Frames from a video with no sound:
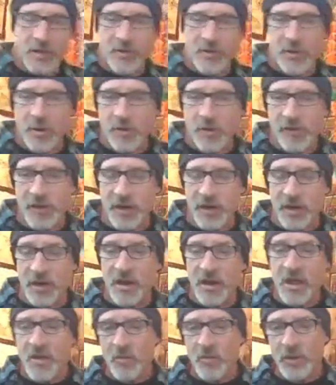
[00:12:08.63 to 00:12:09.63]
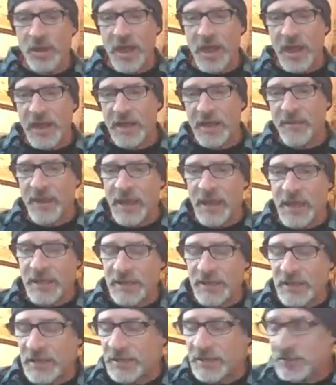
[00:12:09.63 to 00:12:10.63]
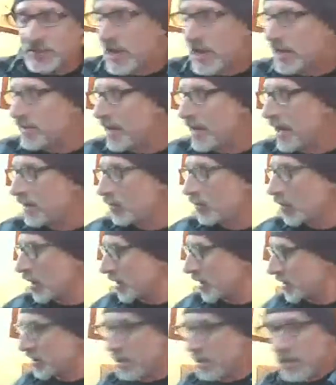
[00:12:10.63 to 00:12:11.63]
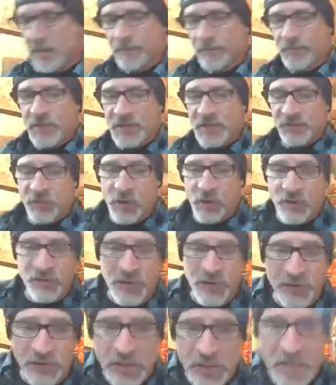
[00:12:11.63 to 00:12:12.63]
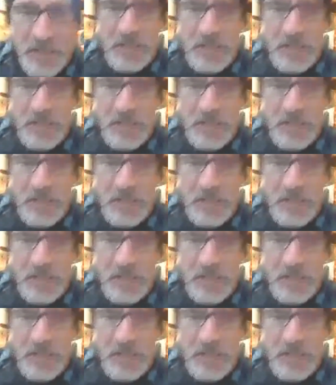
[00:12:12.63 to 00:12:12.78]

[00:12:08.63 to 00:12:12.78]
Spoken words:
one over here where the AM and the sideband works. This 458